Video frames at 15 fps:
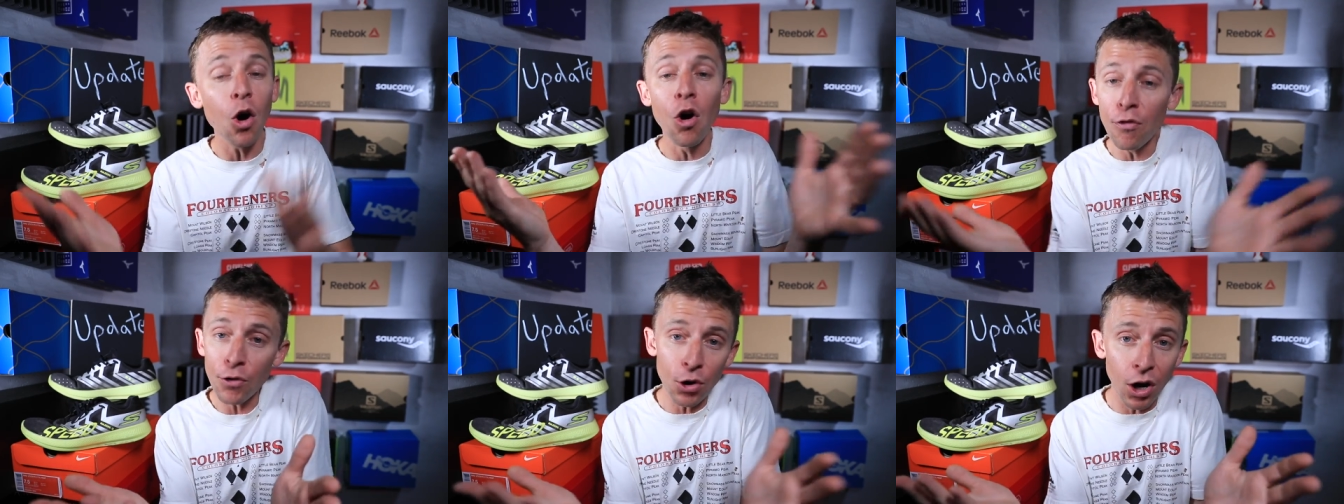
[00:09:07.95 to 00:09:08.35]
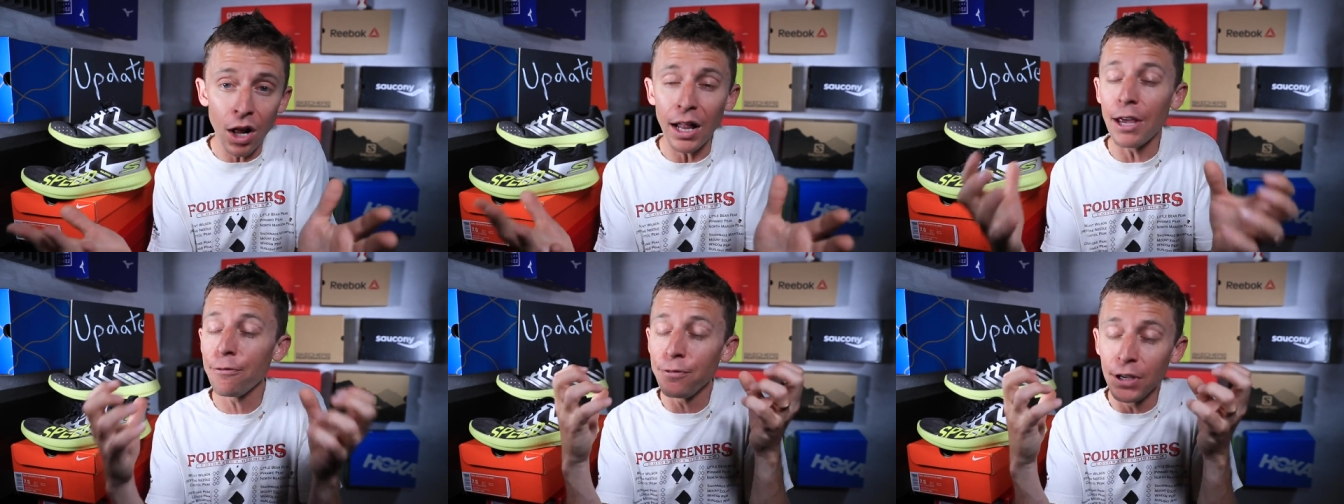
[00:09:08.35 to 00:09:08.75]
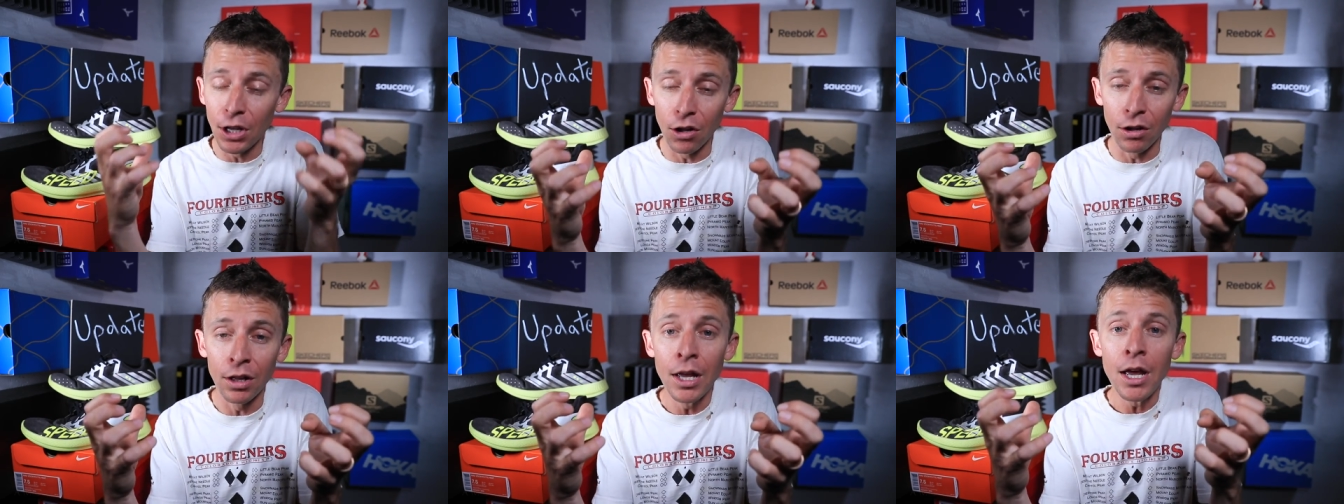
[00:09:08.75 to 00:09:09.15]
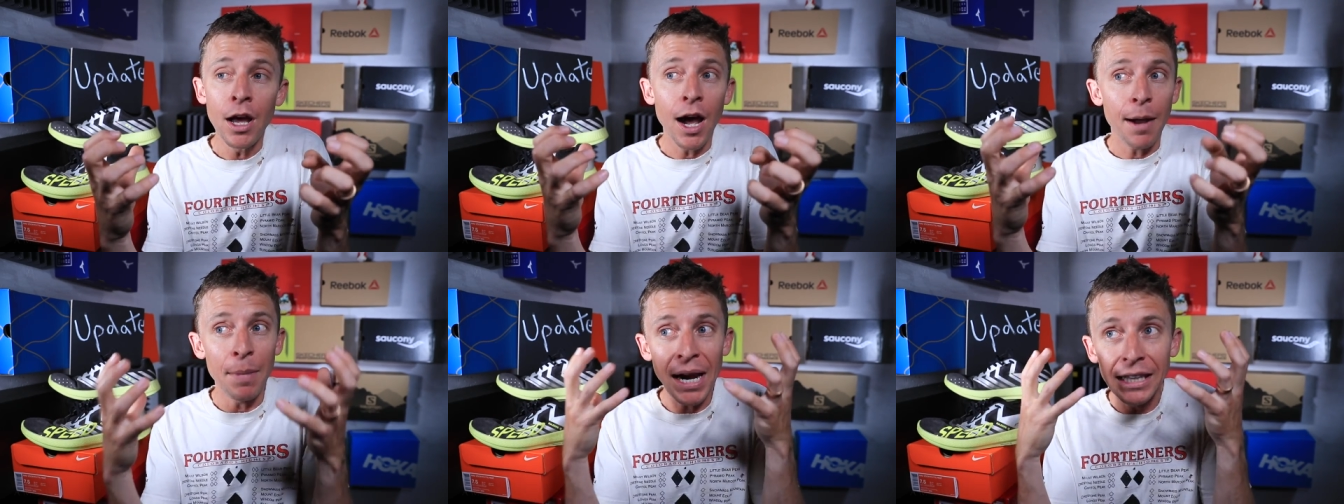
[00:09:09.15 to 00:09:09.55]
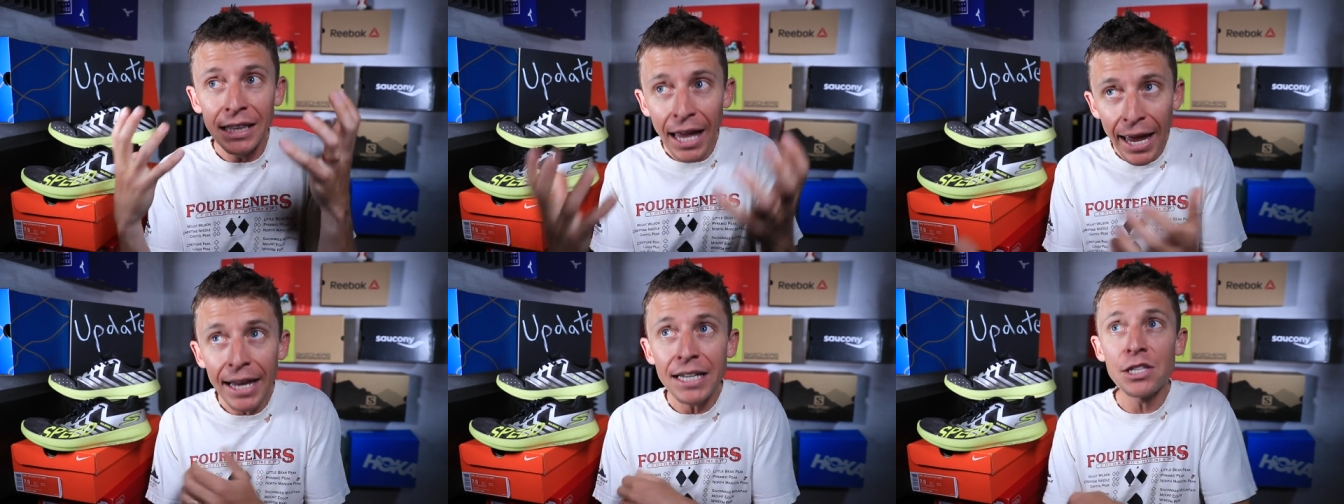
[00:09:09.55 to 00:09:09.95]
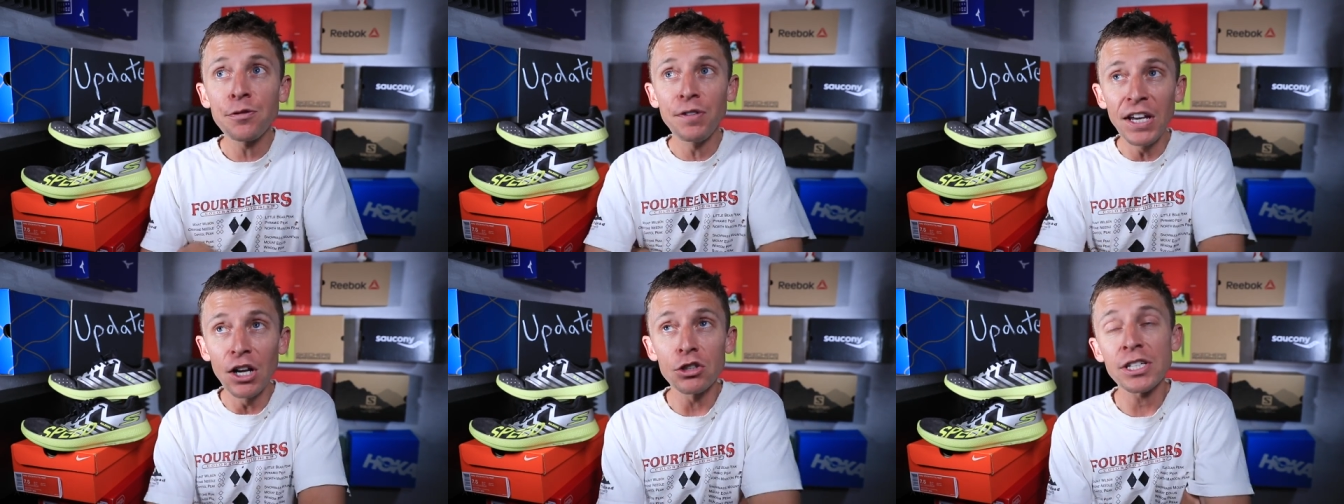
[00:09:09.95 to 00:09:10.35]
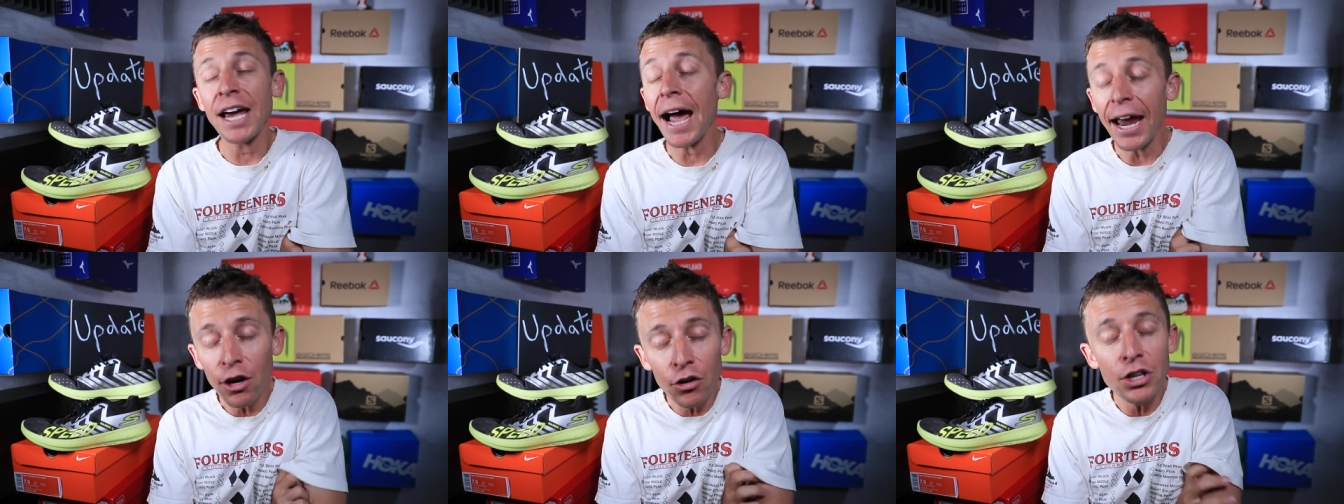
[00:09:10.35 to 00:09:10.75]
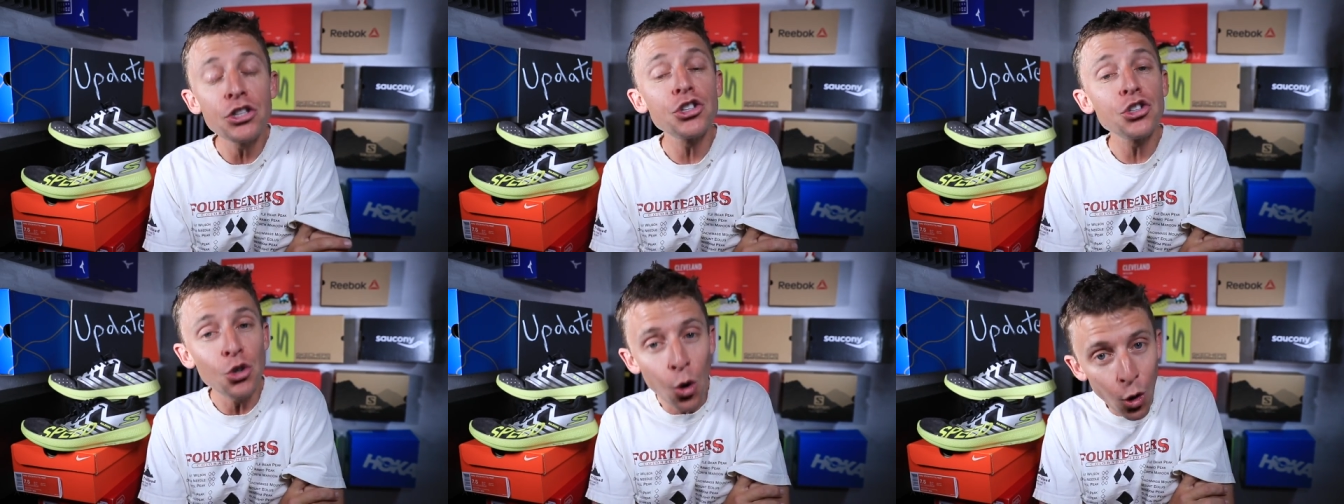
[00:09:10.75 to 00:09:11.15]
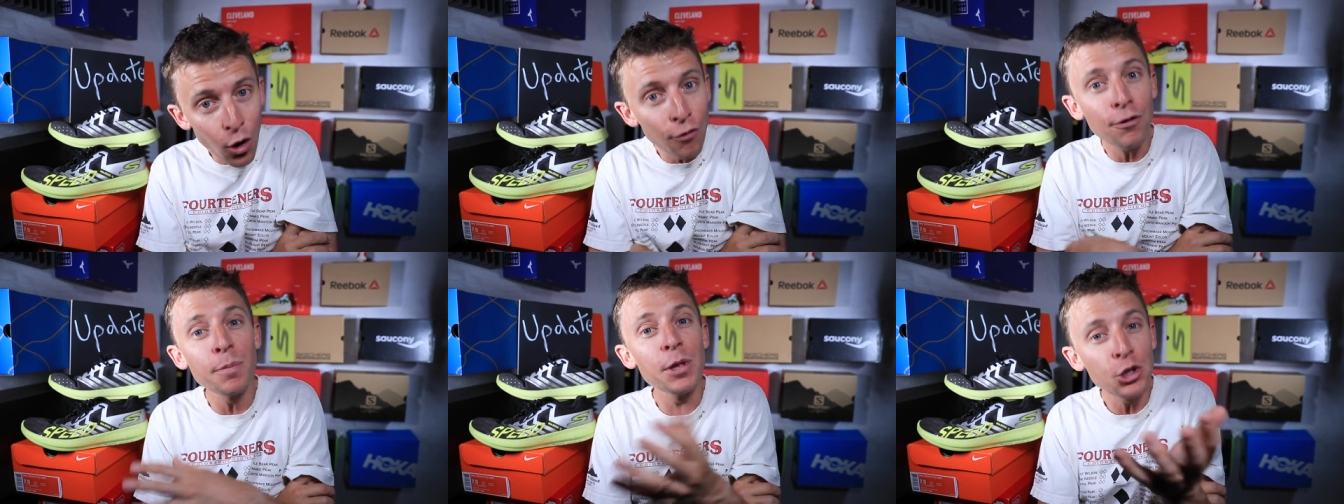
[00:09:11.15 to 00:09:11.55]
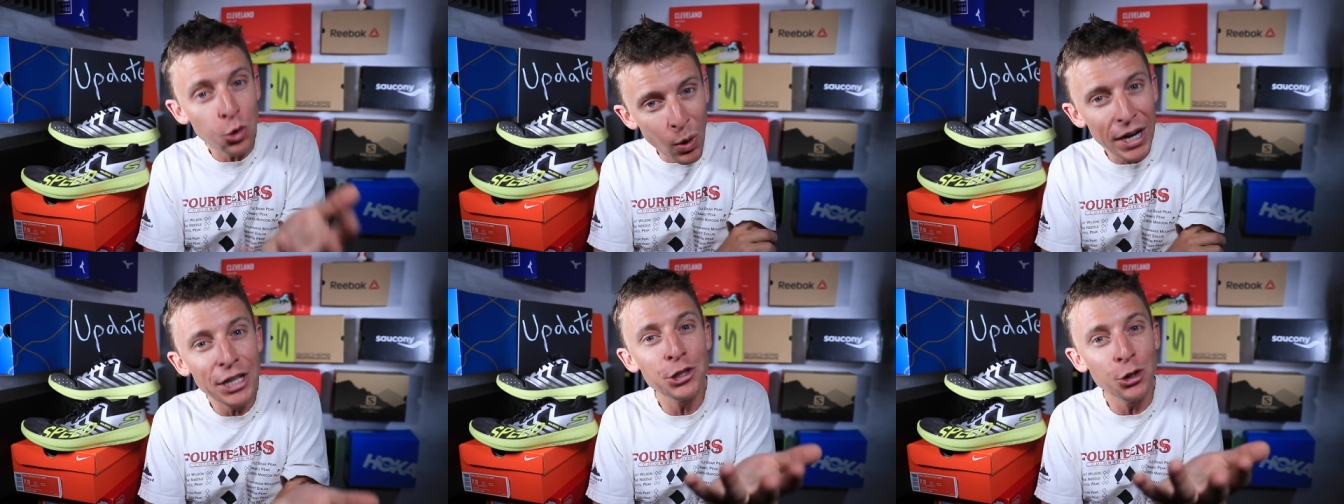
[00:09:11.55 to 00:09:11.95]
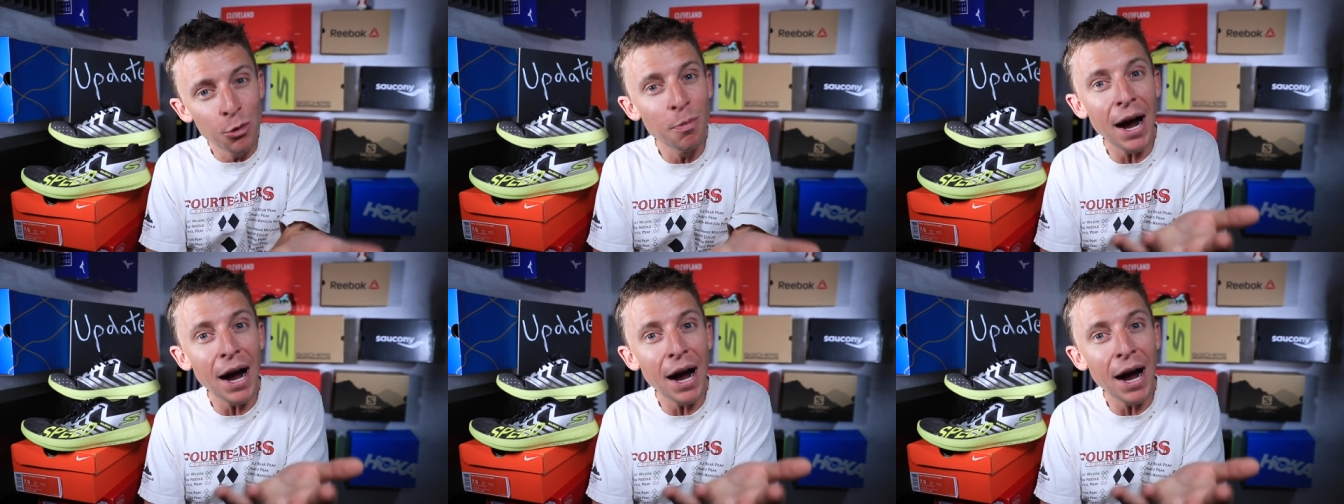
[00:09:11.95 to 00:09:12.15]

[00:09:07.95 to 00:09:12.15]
Overall, I feel my legs feel tired and sore from the twenty-two